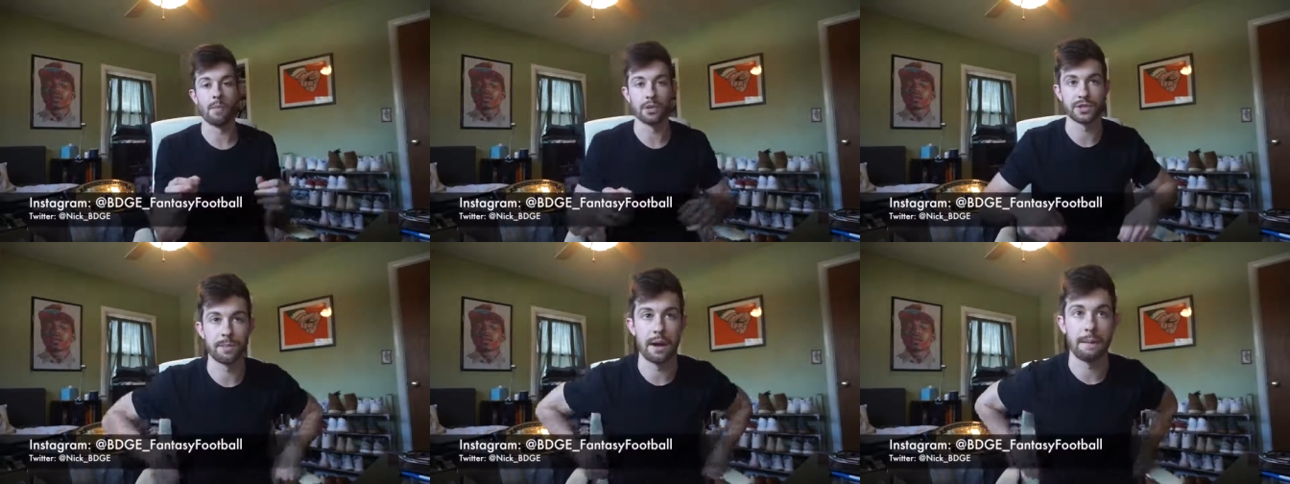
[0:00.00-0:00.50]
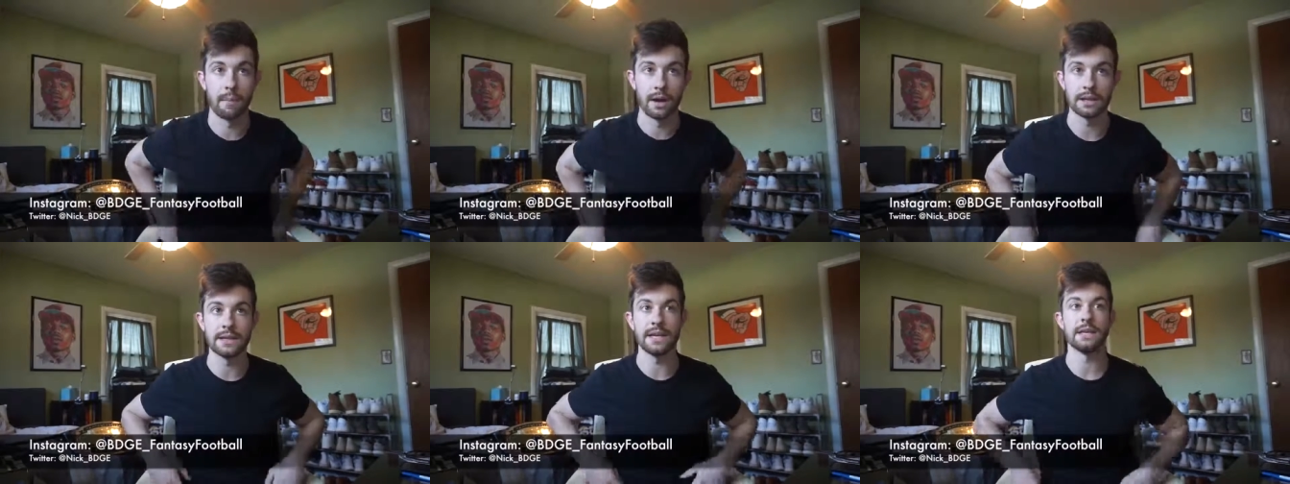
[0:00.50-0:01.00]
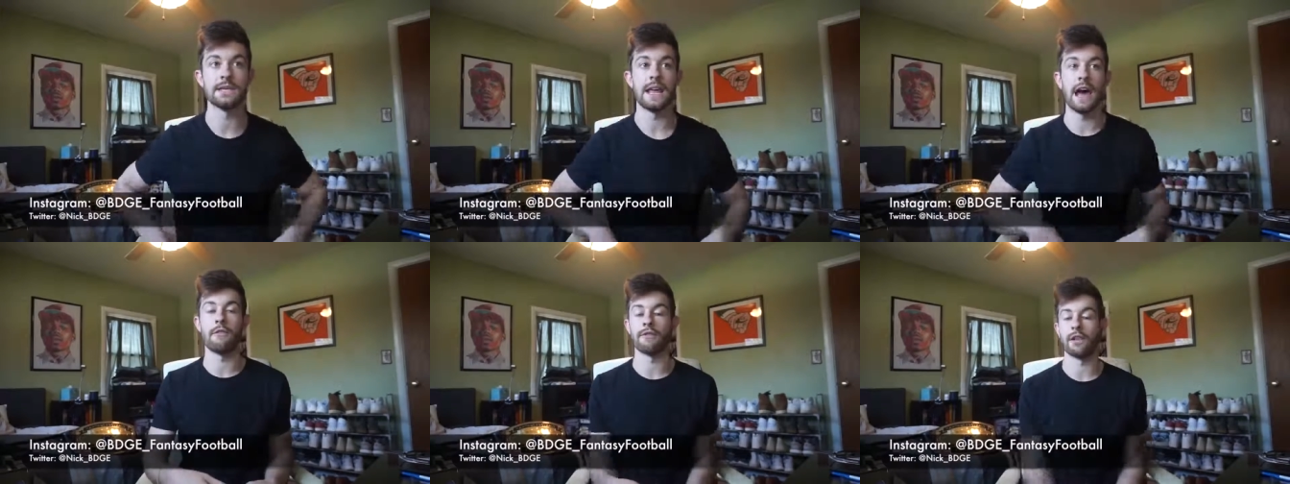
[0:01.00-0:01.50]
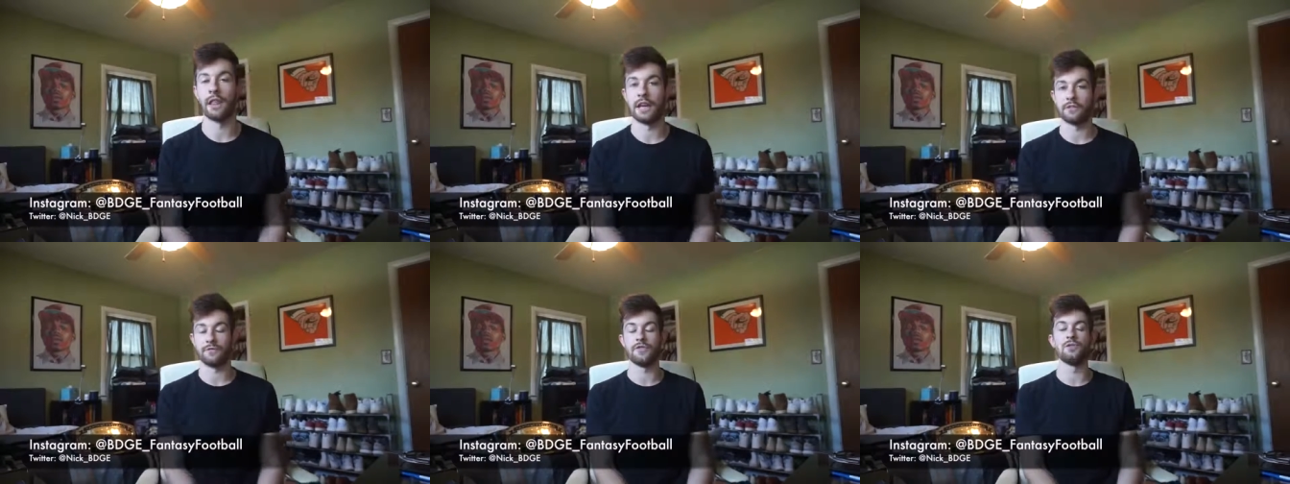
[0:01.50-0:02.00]
most of my money leagues now for the
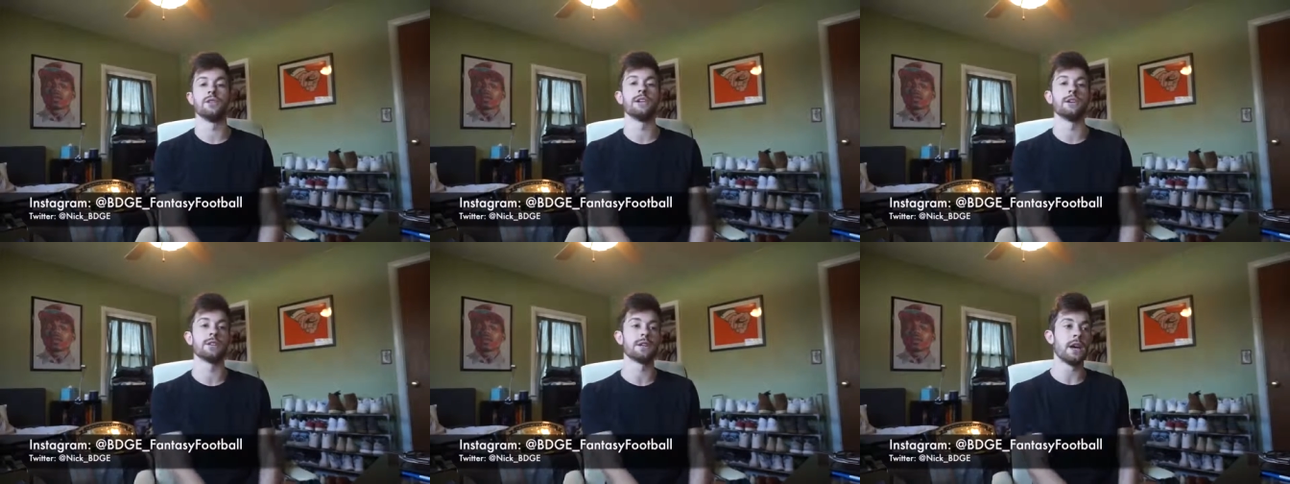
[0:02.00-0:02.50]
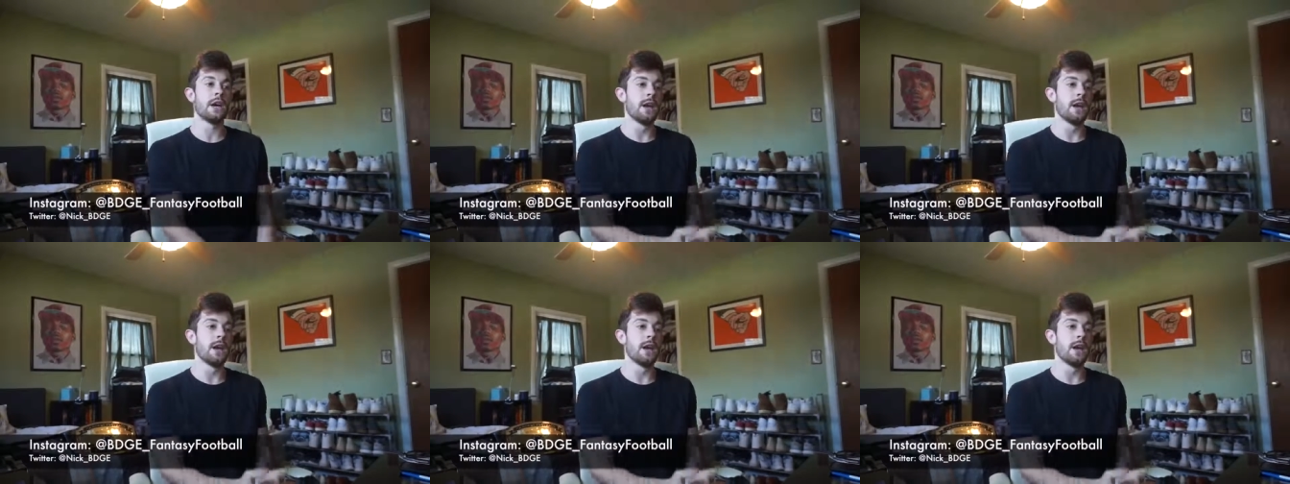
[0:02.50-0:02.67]
last few years.